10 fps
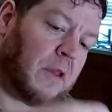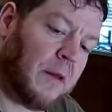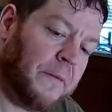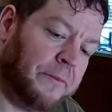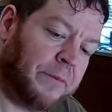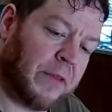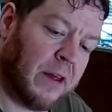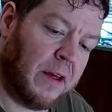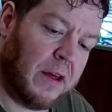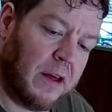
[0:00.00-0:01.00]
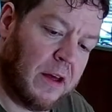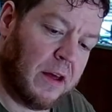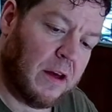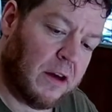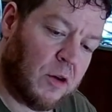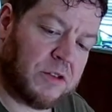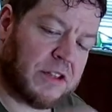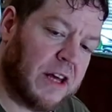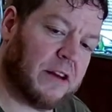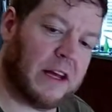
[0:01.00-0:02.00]
It goes
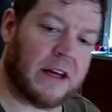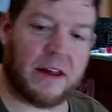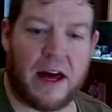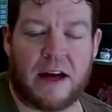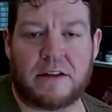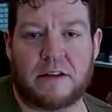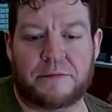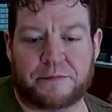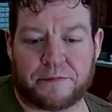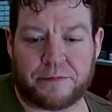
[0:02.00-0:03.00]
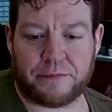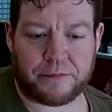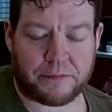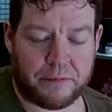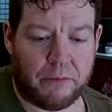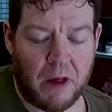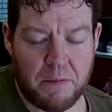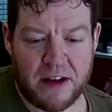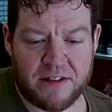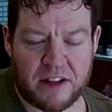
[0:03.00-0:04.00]
together like that.
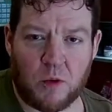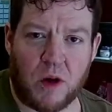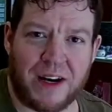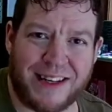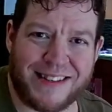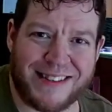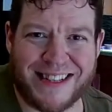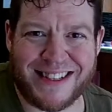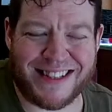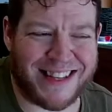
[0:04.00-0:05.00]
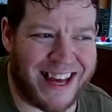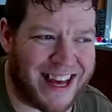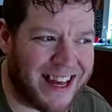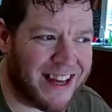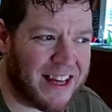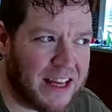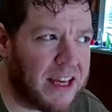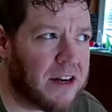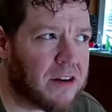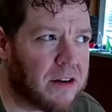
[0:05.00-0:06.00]
Basically what it is a
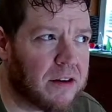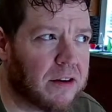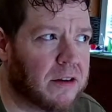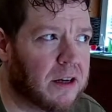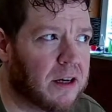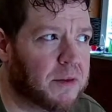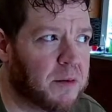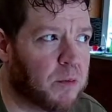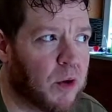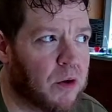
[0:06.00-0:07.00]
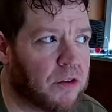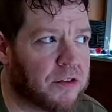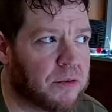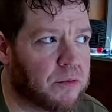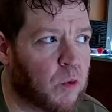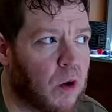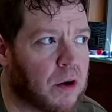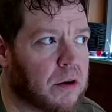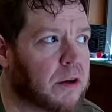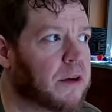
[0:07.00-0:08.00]
heater. It boils
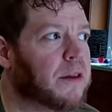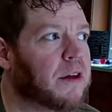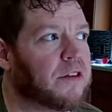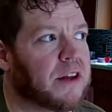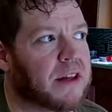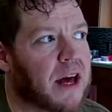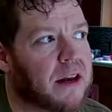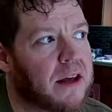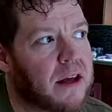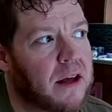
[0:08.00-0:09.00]
water and things like that,